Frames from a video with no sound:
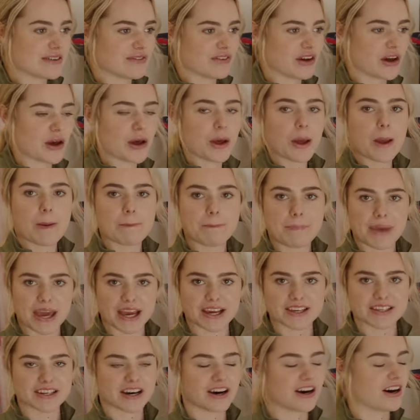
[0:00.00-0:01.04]
of a
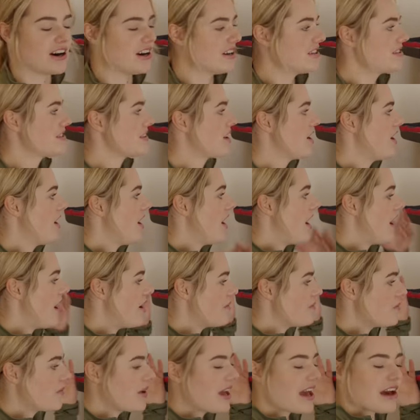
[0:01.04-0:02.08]
big task.
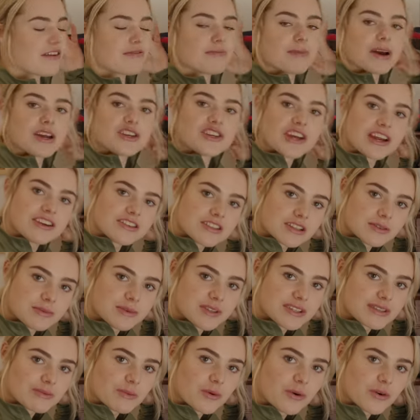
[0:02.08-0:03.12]
We have my
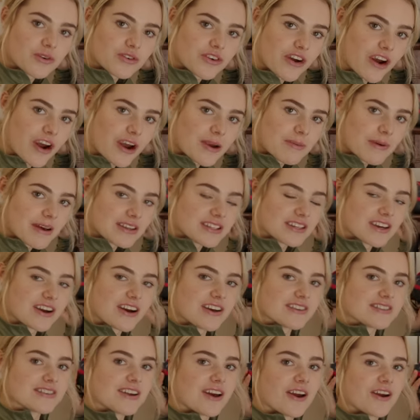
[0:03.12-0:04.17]
gentleman's wardrobe, as you
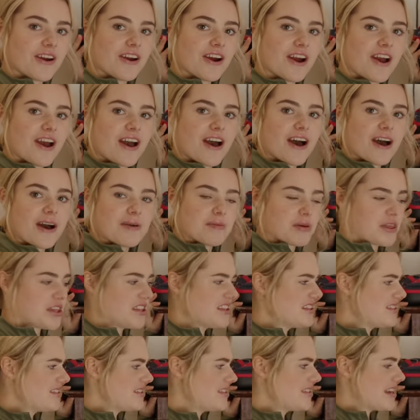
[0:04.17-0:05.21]
guys know. I
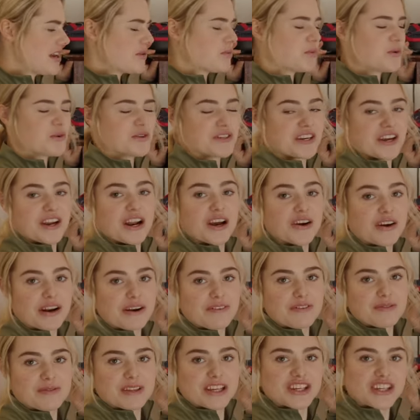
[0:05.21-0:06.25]
think this is Edwardian. I got
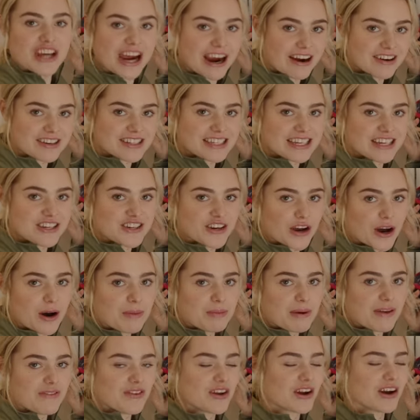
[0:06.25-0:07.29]
it from the charity
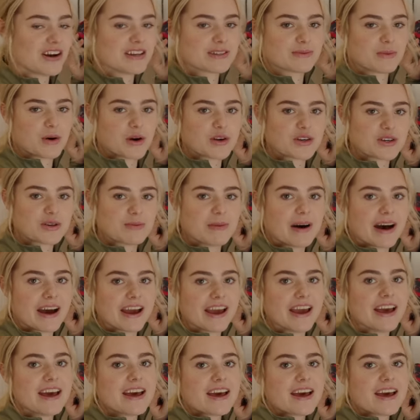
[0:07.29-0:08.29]
shop, if you guys watched my